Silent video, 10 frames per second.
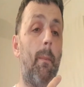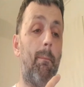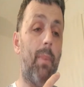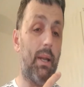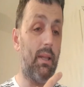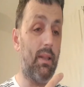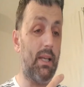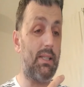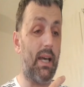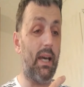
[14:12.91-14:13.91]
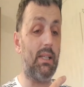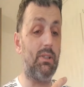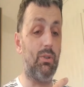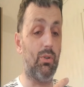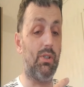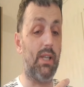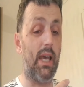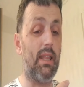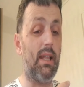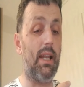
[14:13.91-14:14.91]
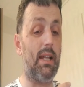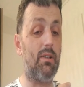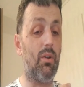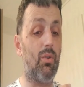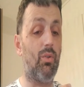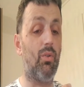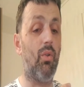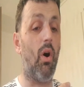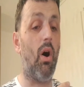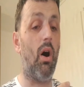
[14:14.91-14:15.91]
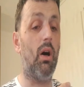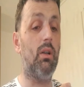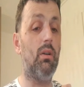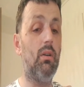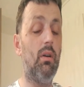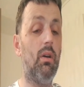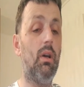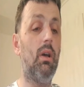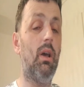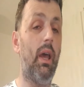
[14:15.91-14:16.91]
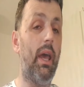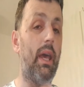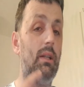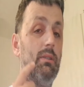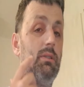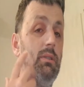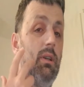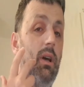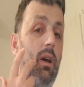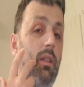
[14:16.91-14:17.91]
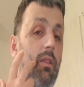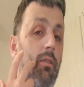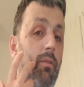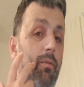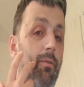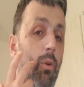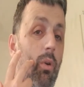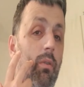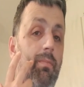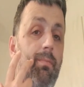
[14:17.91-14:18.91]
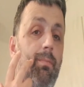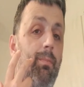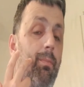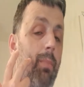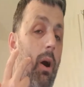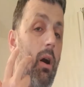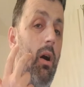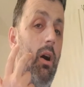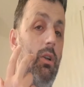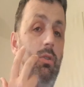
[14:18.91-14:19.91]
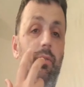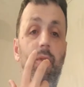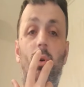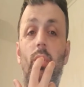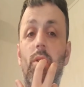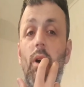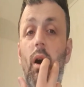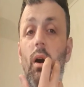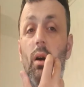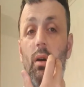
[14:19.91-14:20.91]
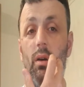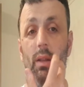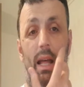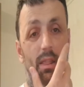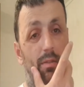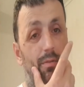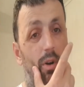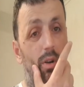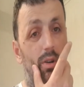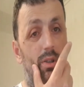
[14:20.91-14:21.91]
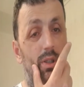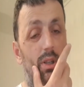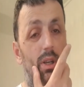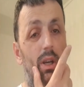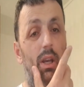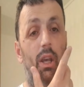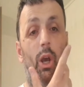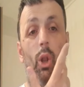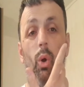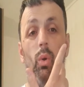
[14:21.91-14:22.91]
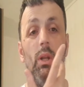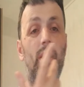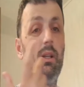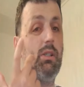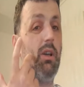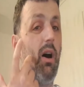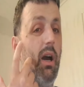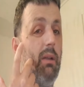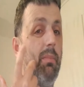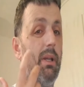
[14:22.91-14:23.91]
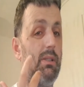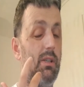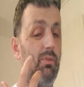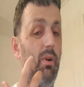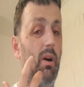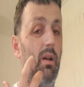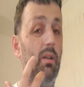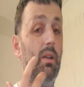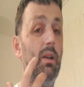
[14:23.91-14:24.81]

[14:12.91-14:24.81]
But in this case, to say the letter dad, it's the full part of your tongue at the front, including the side bits as well,